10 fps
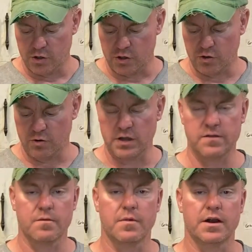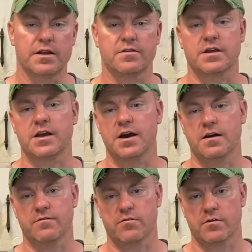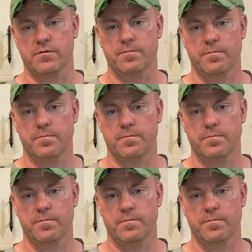do you need the money to cover